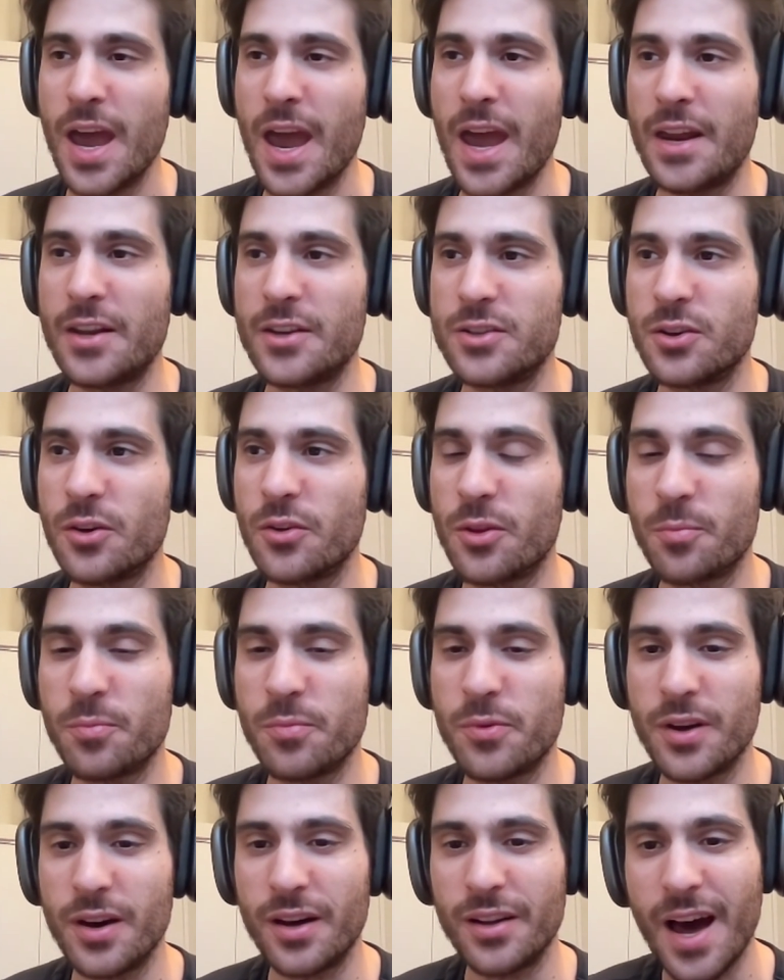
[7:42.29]
And so the,
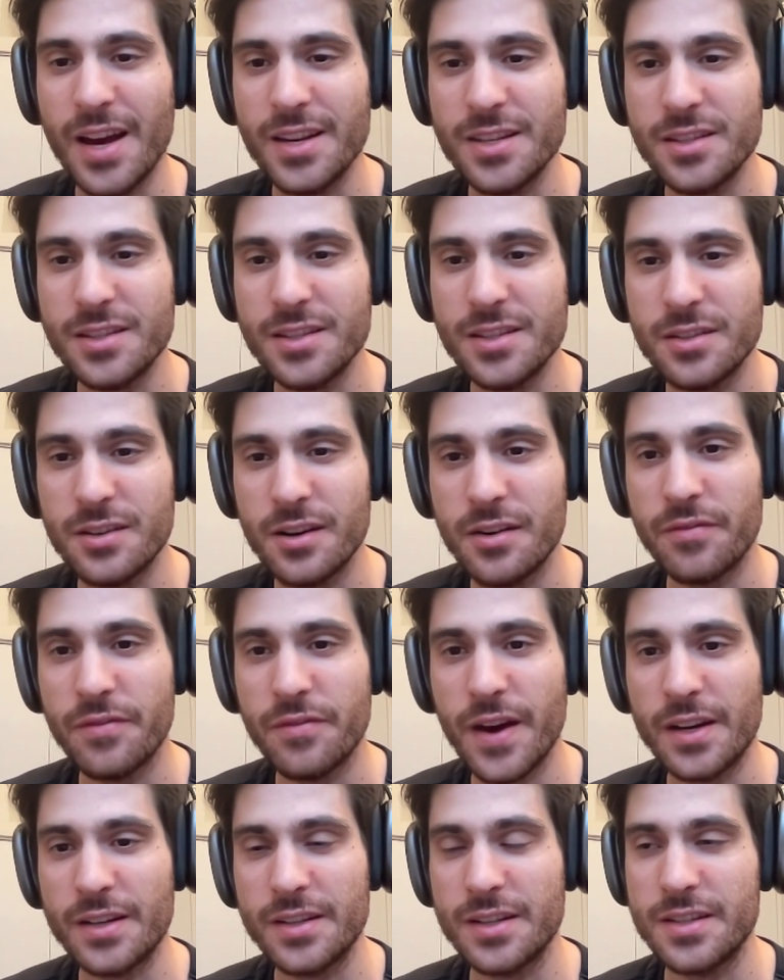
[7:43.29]
the Eliza
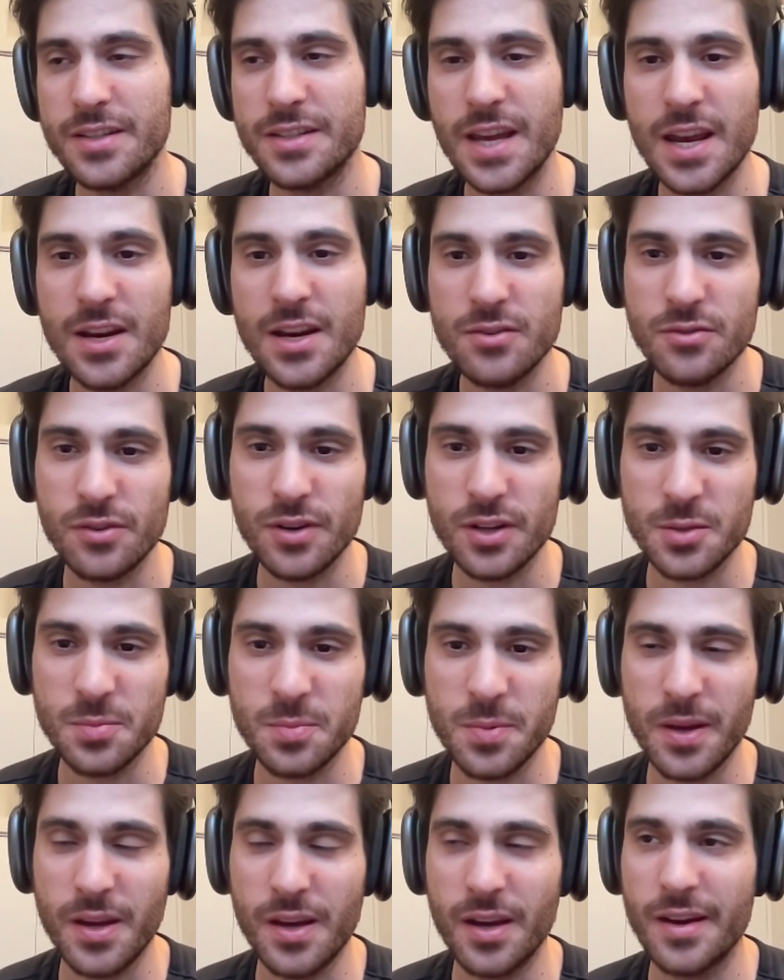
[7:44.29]
effect is
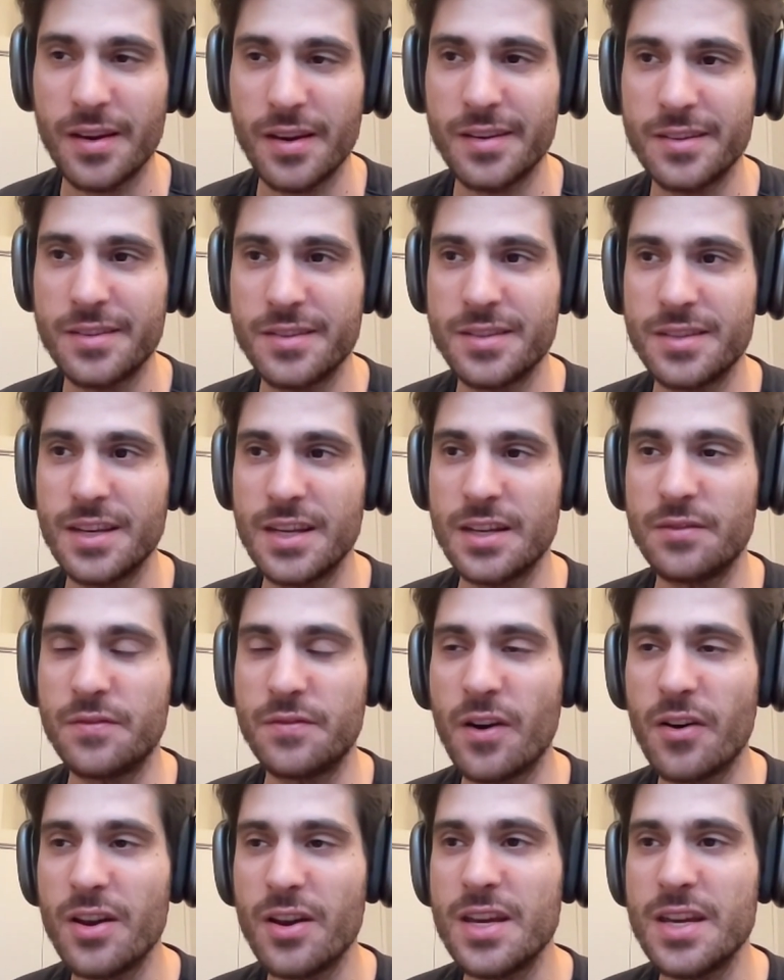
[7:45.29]
dangerous because it's
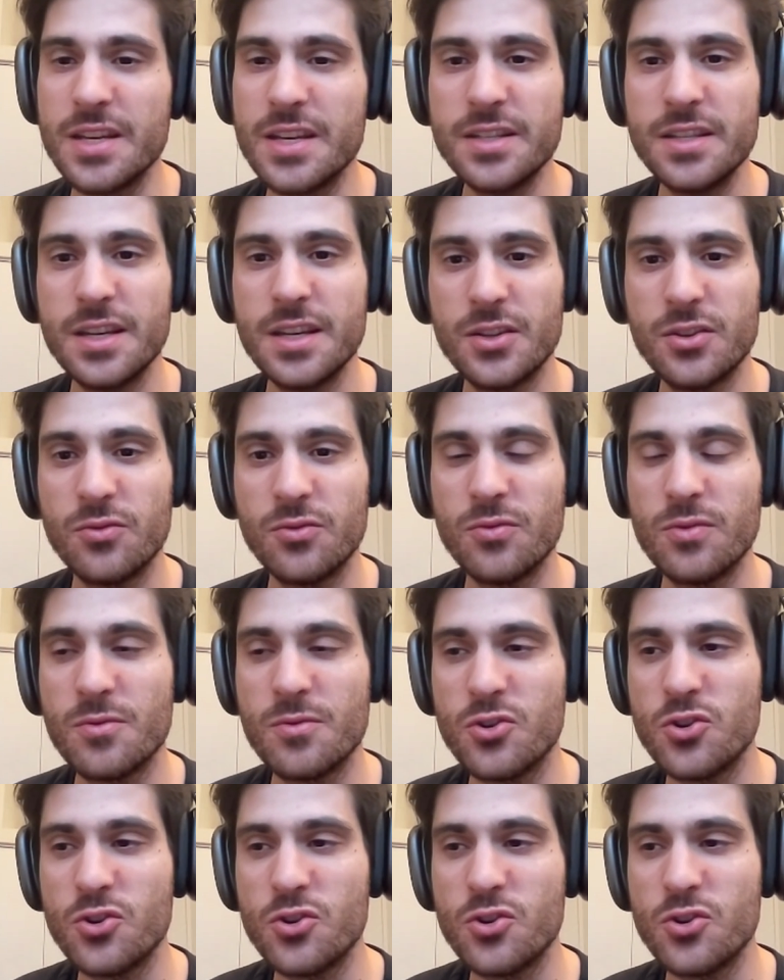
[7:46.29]
very easy to,